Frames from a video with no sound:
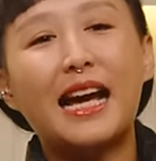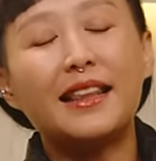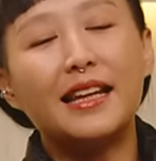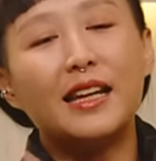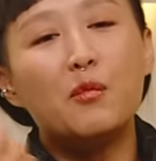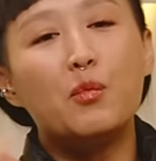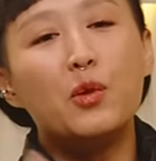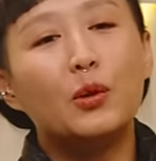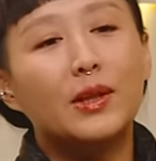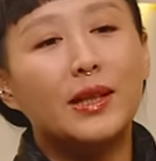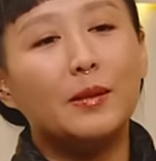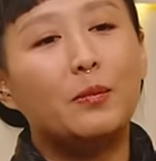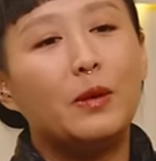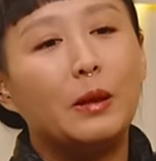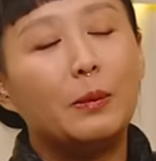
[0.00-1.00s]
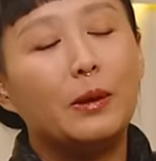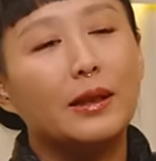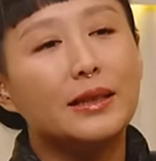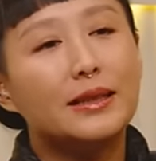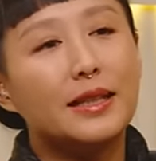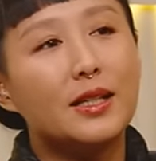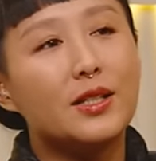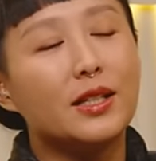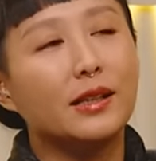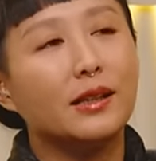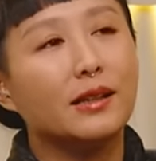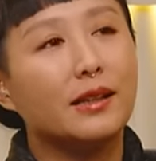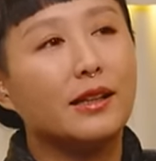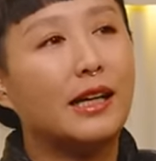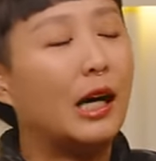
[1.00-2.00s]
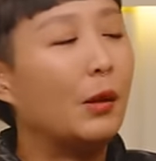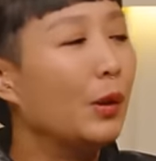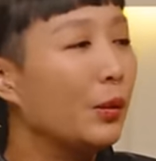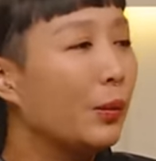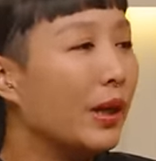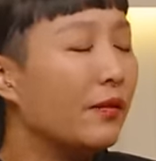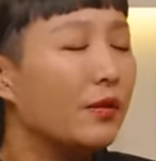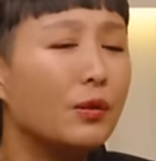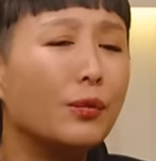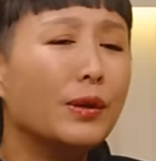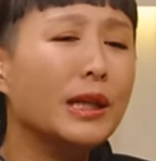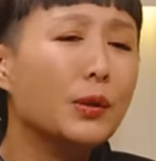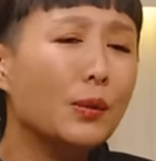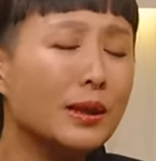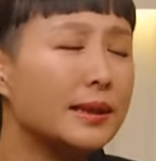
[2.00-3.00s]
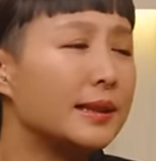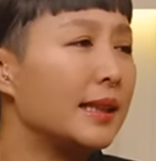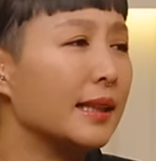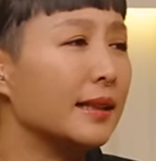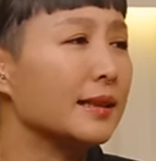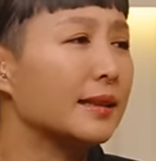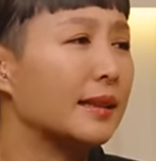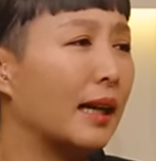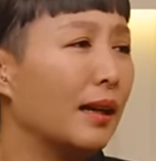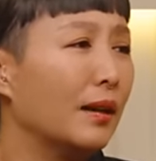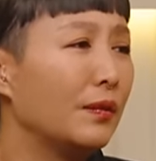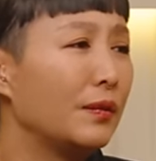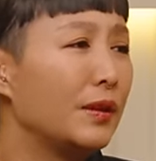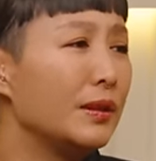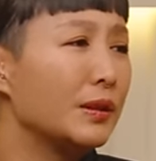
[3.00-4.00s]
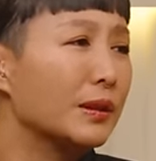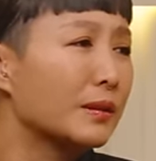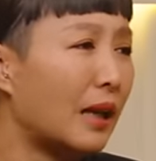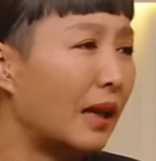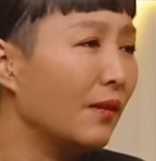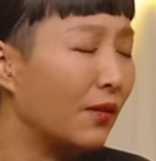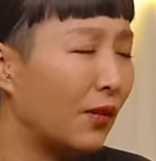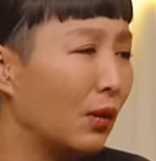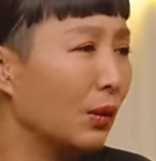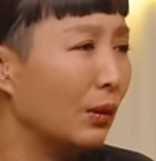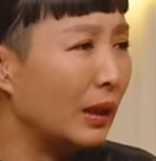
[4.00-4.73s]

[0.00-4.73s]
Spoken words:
I think muting people is such a coward way. If you really don't want to see their stuff, then just unfollow